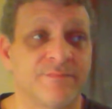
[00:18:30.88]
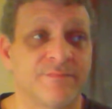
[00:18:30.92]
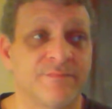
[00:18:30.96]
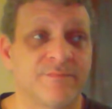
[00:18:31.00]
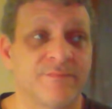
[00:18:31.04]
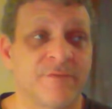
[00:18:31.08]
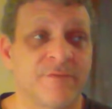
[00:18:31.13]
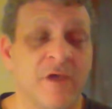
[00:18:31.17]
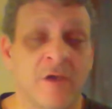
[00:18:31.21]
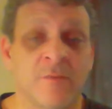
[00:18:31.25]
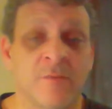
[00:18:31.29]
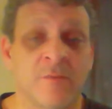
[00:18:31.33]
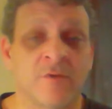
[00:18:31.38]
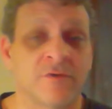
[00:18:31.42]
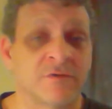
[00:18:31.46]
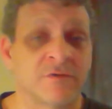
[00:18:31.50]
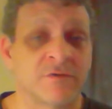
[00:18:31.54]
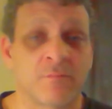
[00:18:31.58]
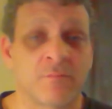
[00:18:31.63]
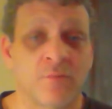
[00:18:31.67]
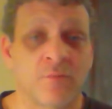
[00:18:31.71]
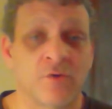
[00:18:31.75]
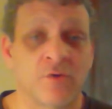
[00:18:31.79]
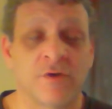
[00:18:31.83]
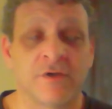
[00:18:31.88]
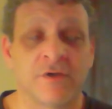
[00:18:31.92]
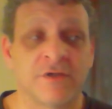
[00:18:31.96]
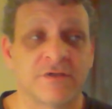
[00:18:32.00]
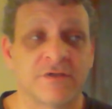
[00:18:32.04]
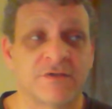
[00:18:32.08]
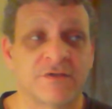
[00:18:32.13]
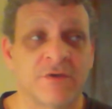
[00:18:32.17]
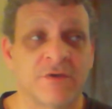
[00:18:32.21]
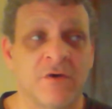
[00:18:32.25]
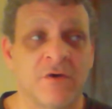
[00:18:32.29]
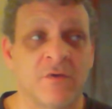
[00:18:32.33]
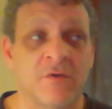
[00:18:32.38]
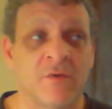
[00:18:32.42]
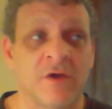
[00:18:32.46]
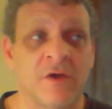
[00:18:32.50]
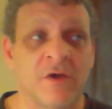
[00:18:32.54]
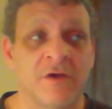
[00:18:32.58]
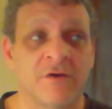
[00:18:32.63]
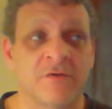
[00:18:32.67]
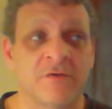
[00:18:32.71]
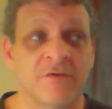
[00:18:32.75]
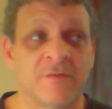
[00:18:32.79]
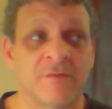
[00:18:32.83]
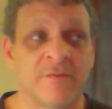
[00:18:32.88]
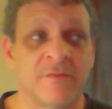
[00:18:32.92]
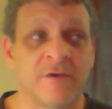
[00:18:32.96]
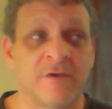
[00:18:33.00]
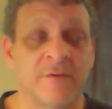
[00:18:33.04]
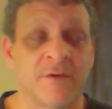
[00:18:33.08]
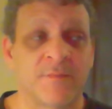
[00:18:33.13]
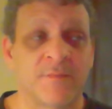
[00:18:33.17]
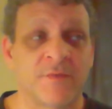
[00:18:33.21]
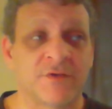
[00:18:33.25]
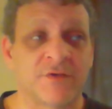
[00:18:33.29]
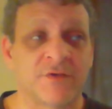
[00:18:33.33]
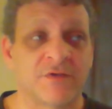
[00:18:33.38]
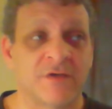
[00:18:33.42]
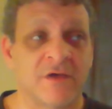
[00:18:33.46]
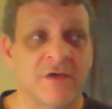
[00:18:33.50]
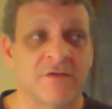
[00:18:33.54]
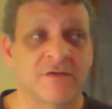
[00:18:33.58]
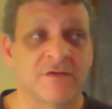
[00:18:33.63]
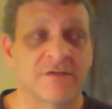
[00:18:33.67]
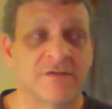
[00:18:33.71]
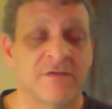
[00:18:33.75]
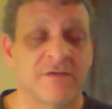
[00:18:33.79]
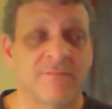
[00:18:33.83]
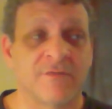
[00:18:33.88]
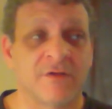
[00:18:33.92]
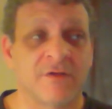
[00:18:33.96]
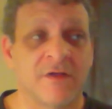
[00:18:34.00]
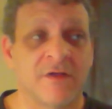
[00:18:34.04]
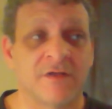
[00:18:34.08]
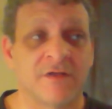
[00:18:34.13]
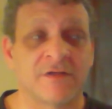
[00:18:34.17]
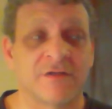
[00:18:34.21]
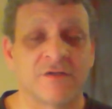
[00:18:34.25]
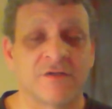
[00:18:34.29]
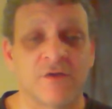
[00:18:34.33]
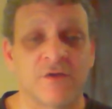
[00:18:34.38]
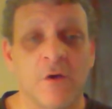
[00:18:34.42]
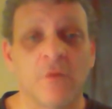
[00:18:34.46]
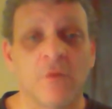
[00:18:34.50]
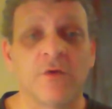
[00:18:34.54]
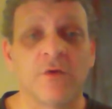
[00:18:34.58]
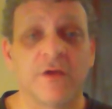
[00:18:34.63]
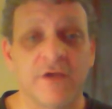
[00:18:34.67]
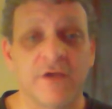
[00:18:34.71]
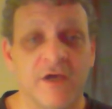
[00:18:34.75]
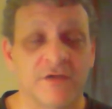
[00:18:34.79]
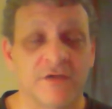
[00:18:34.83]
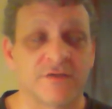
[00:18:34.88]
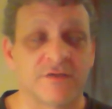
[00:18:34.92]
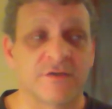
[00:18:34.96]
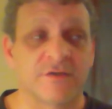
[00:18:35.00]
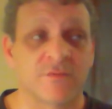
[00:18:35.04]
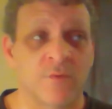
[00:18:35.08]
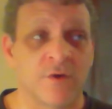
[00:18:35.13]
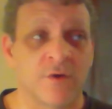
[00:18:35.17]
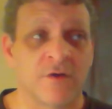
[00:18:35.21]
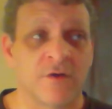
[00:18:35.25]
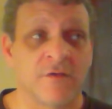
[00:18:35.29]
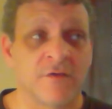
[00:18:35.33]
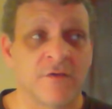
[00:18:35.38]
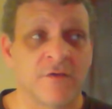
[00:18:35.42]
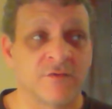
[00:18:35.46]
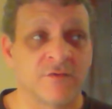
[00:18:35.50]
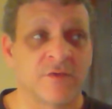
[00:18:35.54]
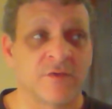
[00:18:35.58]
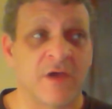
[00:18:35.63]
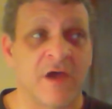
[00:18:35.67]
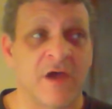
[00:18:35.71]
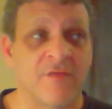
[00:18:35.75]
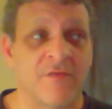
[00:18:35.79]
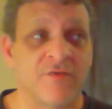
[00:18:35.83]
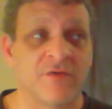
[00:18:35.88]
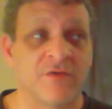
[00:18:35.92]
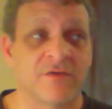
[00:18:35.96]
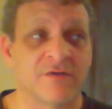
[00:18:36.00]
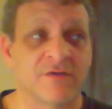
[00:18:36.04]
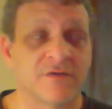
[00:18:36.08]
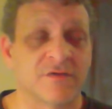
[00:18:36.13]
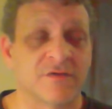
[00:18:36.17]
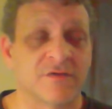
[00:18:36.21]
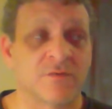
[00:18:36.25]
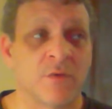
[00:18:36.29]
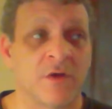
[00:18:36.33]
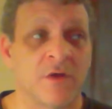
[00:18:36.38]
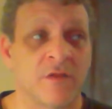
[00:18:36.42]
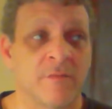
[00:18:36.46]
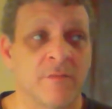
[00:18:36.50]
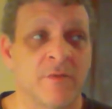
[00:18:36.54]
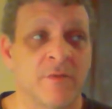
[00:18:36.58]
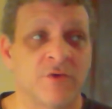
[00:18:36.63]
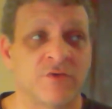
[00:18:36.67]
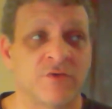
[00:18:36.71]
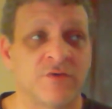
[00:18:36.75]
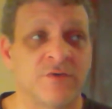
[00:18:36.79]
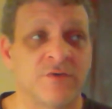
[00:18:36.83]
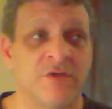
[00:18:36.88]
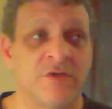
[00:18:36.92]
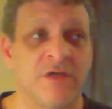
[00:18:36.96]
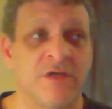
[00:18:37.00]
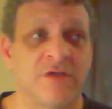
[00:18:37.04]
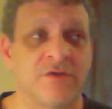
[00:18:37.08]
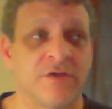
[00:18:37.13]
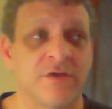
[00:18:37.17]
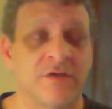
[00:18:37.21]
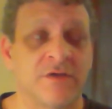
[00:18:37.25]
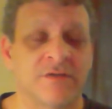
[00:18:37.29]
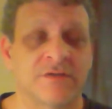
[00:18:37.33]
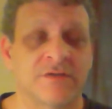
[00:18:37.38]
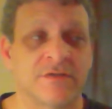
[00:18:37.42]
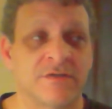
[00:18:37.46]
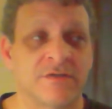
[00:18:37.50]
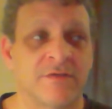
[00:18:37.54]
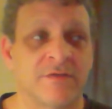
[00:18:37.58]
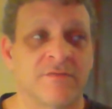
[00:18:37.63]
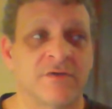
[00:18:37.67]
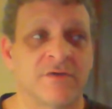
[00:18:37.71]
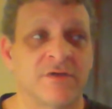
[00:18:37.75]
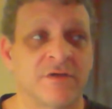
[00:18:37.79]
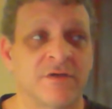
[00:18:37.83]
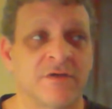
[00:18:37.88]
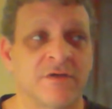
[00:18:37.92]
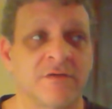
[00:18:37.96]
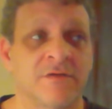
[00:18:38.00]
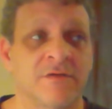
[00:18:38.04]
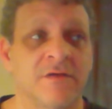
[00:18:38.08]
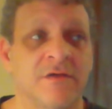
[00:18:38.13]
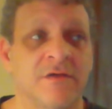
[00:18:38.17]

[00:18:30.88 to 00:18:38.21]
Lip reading: Gabriel's a brilliant songwriter to be able to put together something like this. Only Us is one of those. I think this is one of the most unique things he's ever done.